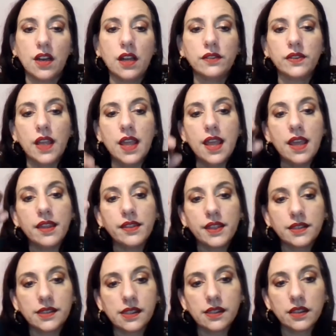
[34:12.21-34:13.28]
off,
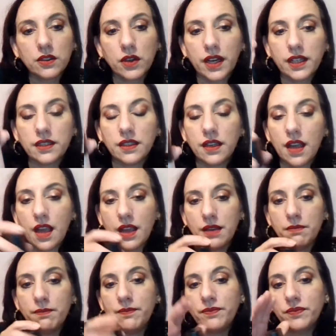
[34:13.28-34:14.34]
this is a great
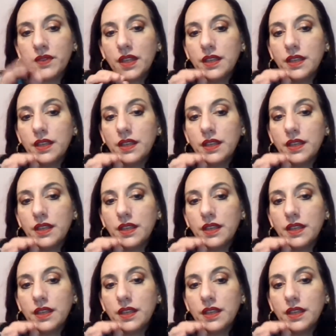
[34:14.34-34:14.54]
um,